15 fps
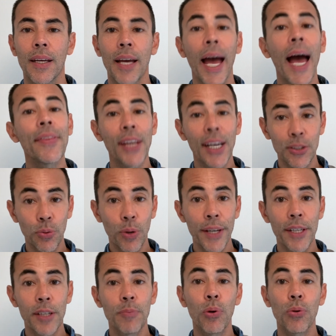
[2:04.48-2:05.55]
And that's why
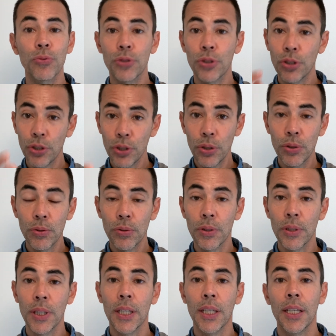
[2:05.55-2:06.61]
they're important to you
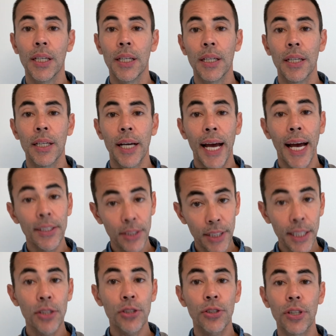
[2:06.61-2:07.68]
as an
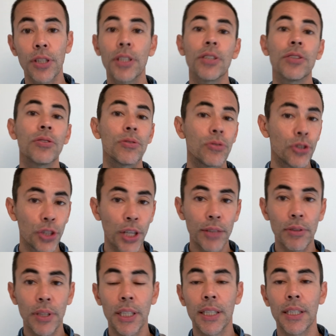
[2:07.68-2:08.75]
English learner
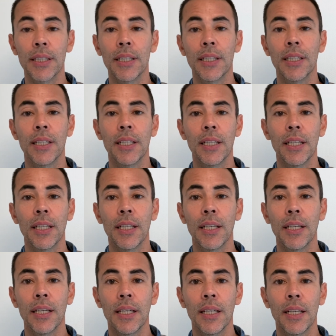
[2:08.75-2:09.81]
generally.
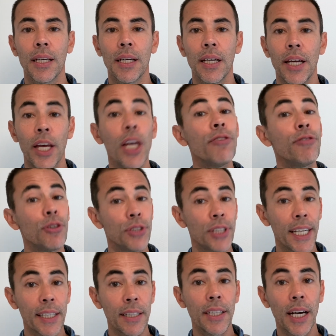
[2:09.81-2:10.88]
If you're
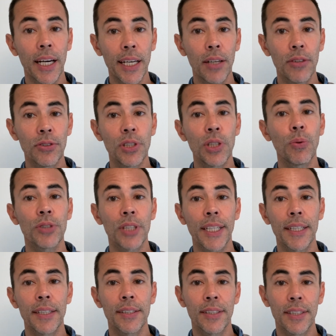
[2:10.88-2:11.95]
taking the IELTS and you want to get
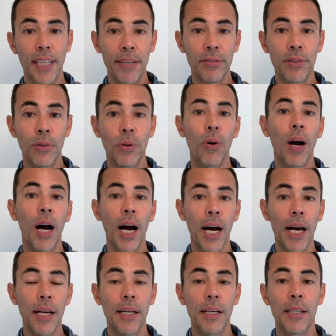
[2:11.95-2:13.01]
a 7 or
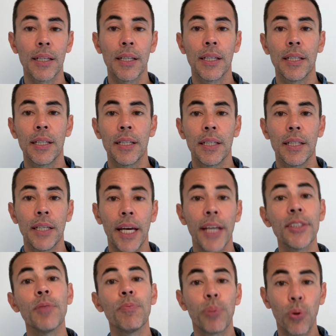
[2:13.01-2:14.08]
higher,
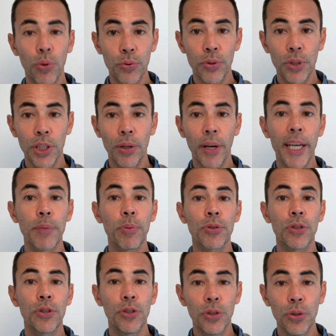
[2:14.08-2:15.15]
it's important that you're able
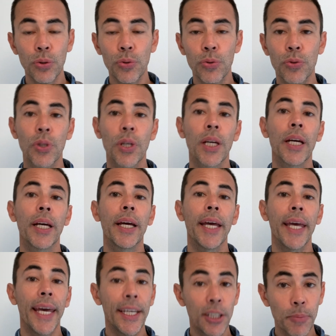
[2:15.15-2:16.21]
to use
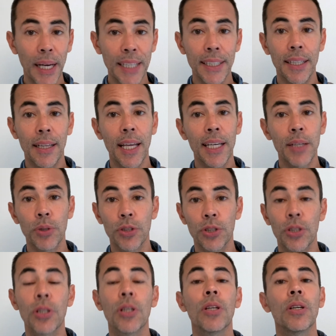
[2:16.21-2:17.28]
idiomatic language,
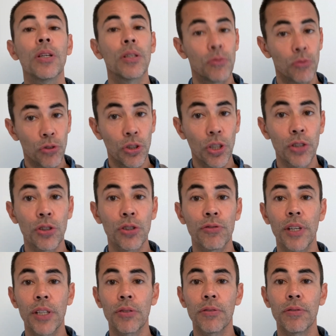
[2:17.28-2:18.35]
such as
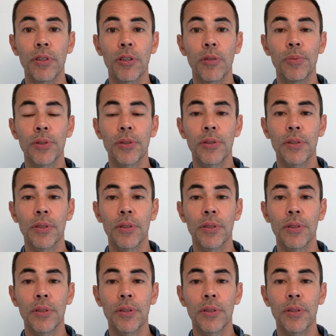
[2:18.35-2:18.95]
phrasal verbs.